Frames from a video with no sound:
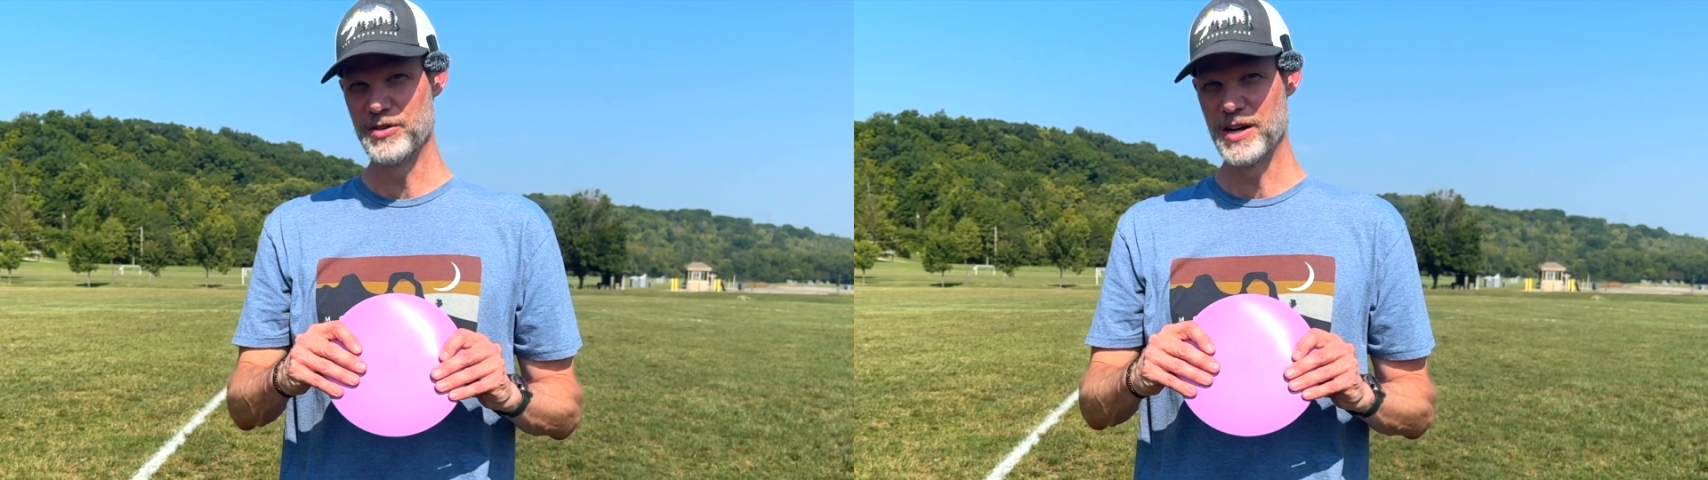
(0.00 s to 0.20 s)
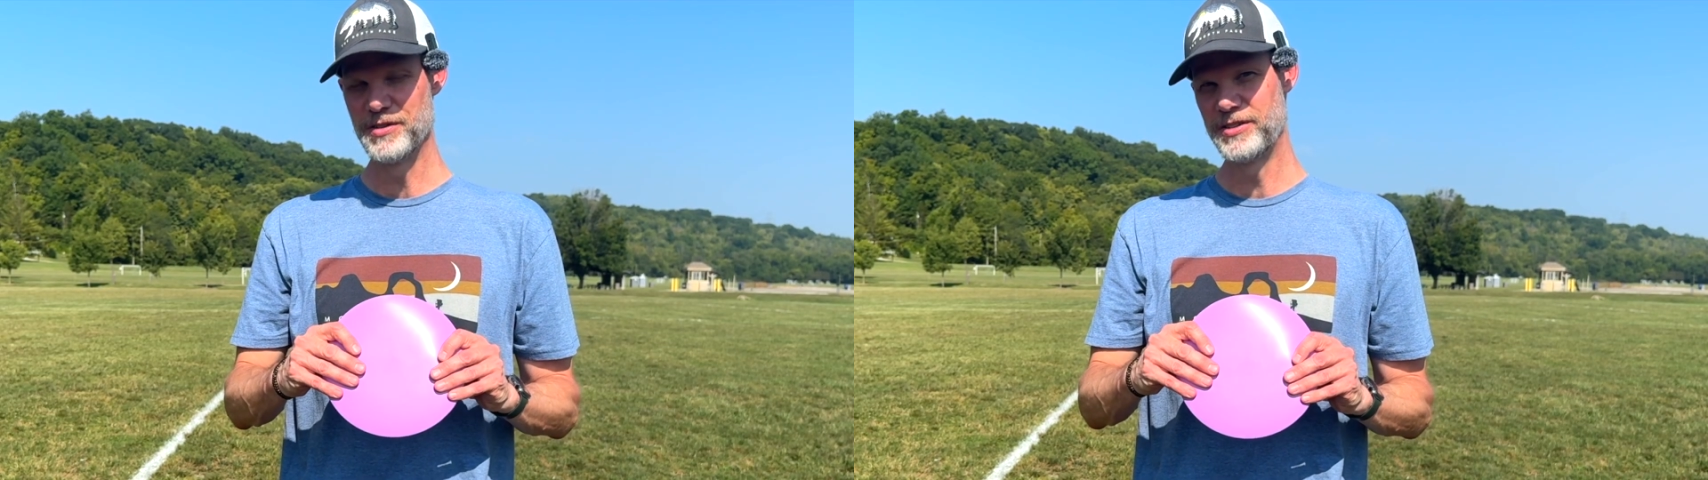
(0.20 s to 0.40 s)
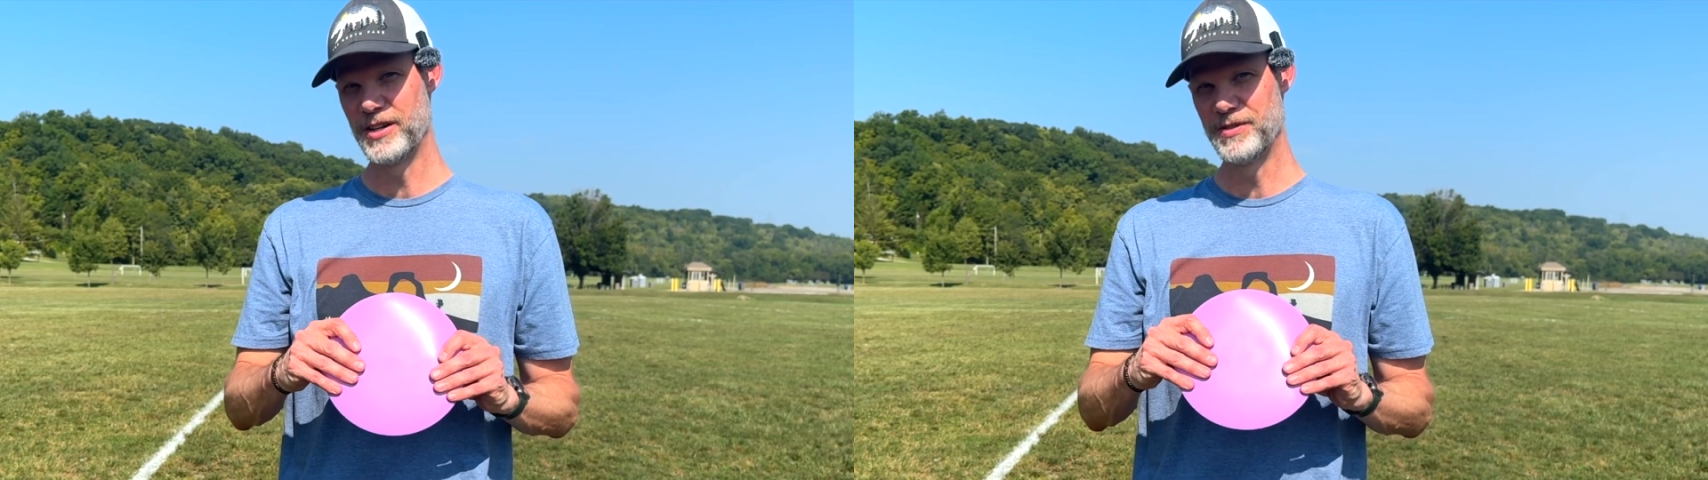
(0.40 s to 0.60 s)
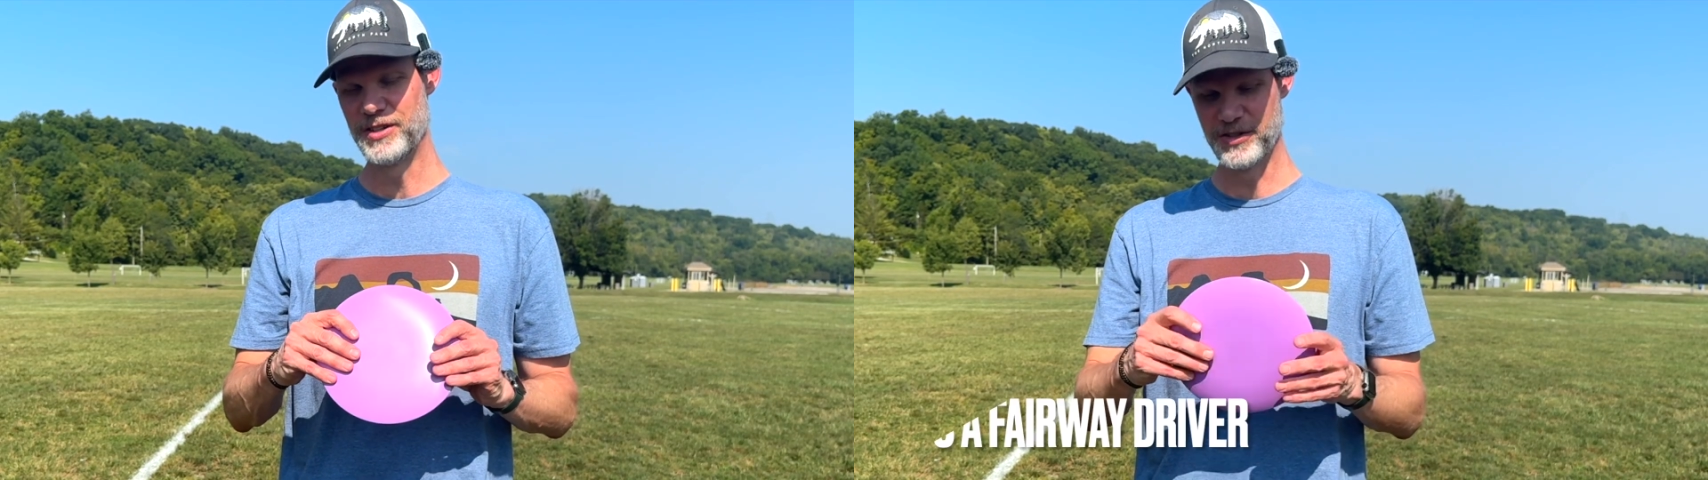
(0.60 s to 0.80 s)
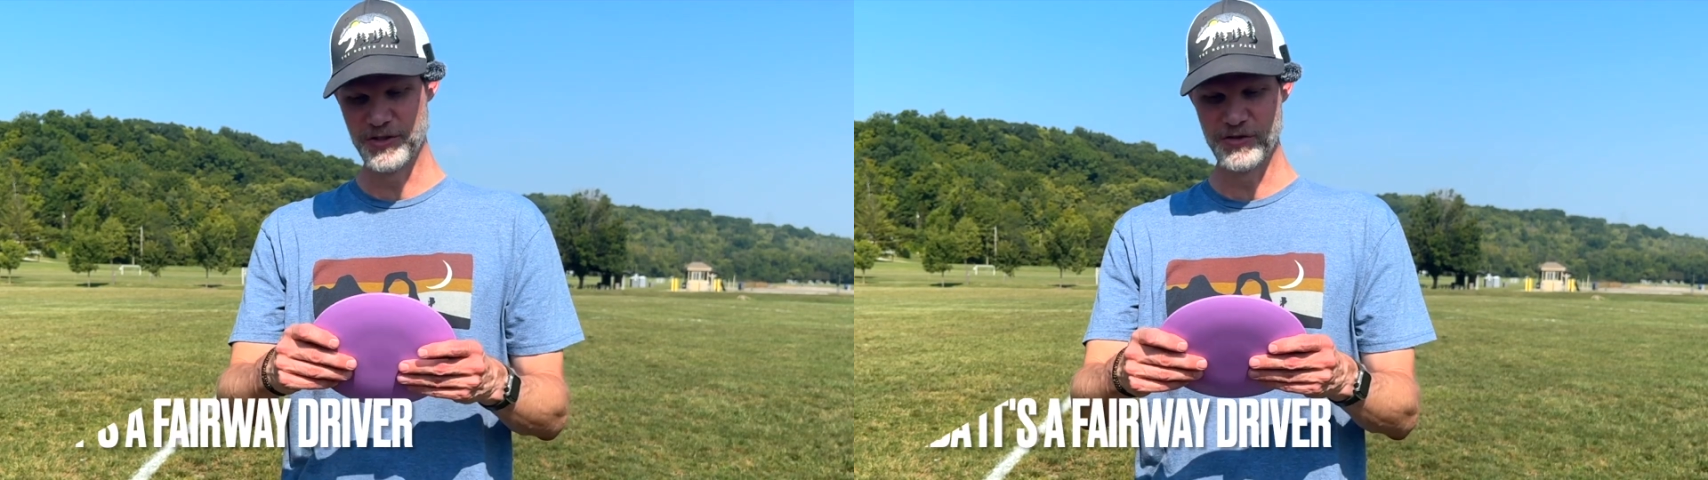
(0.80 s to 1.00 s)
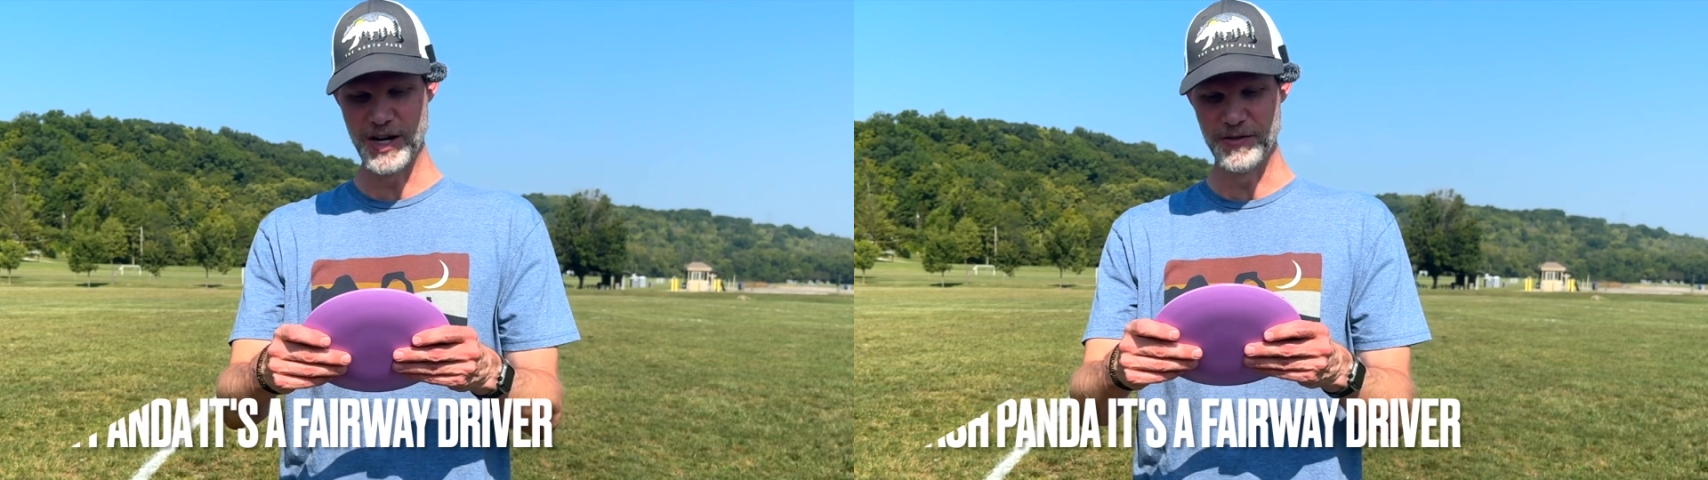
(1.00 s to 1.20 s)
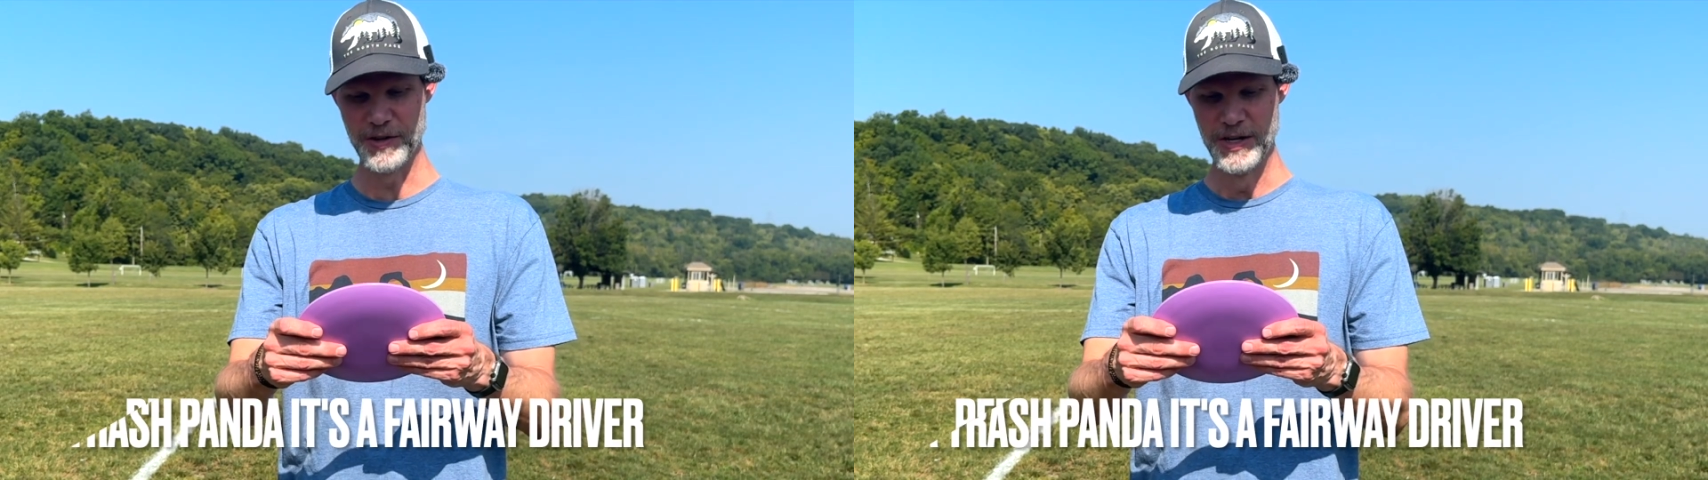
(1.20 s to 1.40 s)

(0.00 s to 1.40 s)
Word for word: driver instead of a distance driver